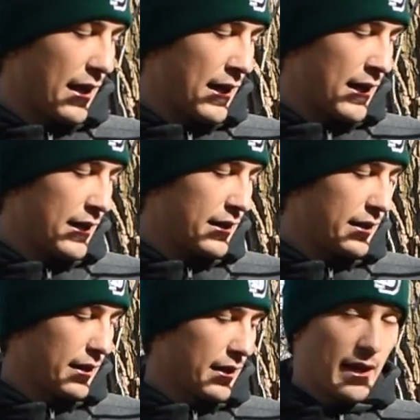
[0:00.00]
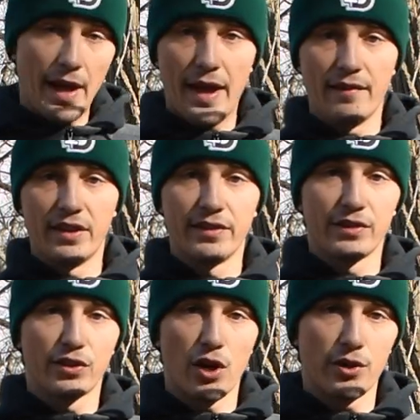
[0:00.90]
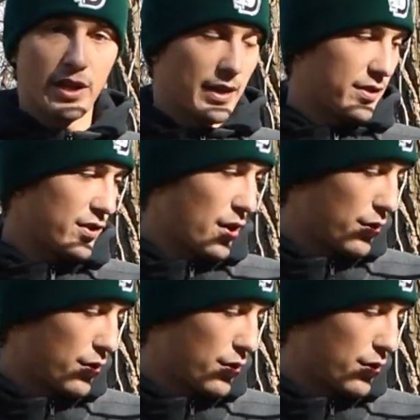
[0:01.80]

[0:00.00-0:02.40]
I haven't even thrown yet. So